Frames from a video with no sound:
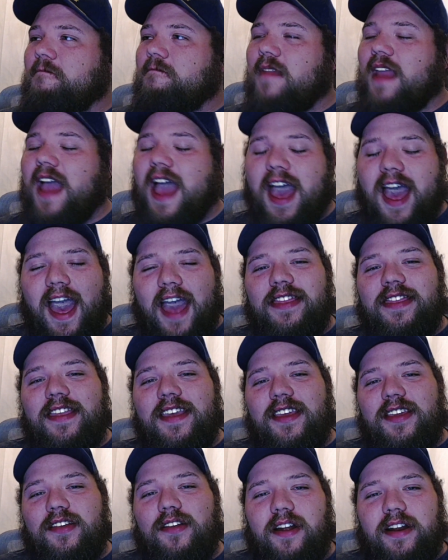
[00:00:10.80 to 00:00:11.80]
I
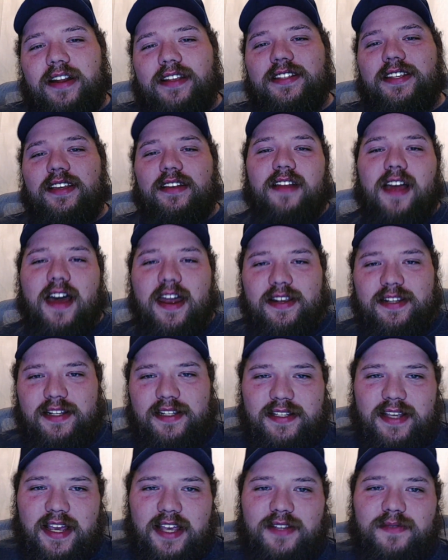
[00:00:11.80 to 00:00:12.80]
think you're going to see a lot of
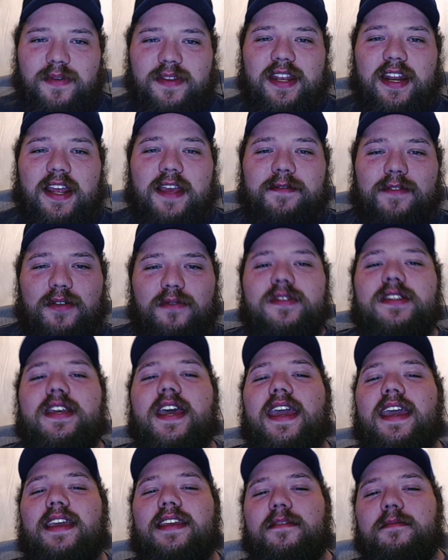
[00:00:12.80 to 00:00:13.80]
success with it if you
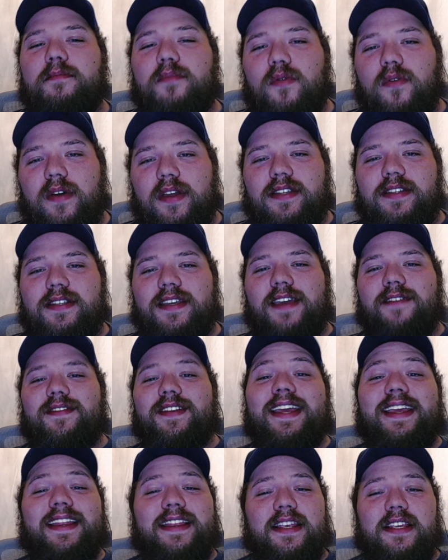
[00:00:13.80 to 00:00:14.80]
take the points given
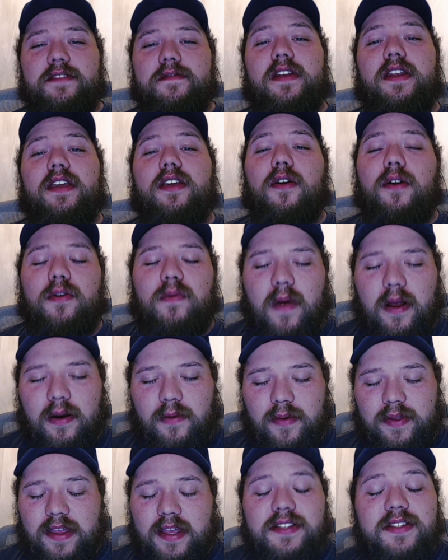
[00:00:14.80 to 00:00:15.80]
in this video and run
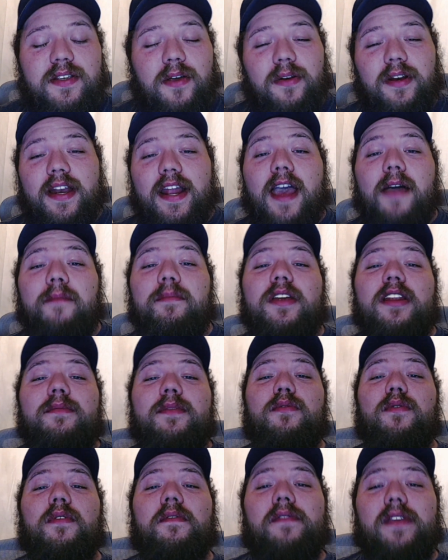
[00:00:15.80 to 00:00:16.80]
with it. So today I'm going to
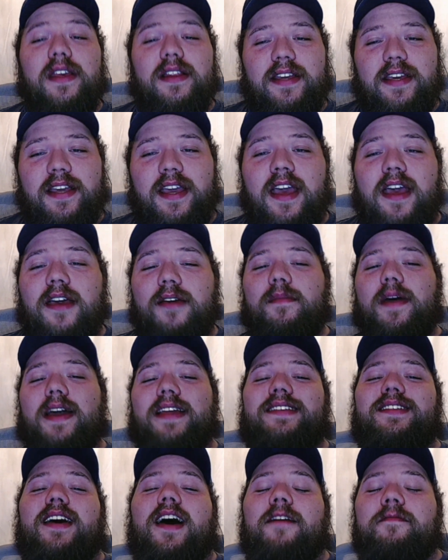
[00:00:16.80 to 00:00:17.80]
be revealing my
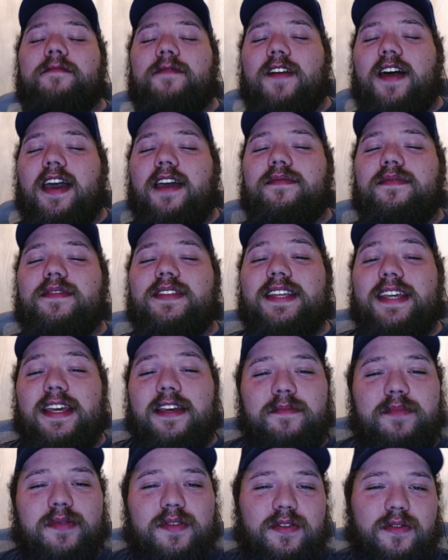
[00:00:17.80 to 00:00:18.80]
top 5
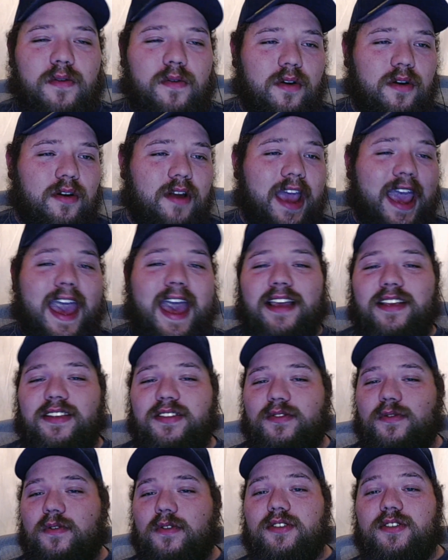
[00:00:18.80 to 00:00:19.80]
tips or
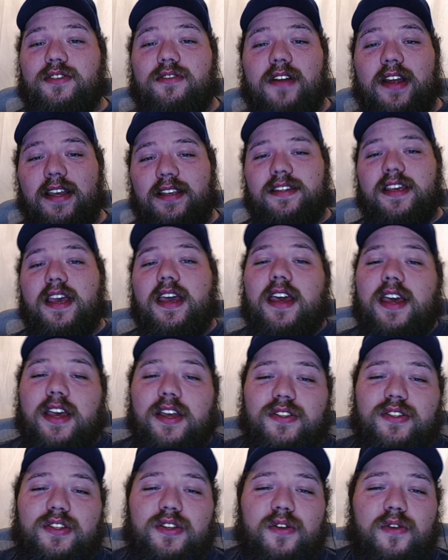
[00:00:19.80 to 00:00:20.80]
hacks or tricks
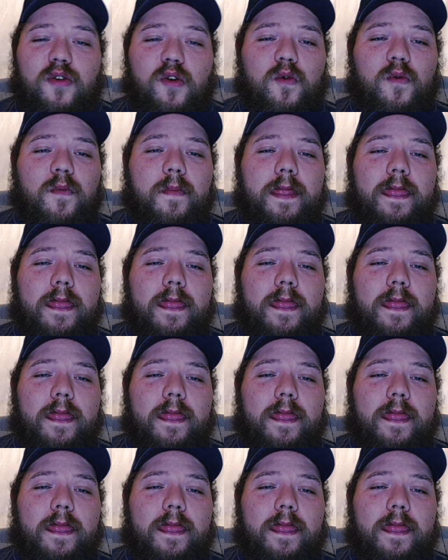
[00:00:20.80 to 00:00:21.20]
to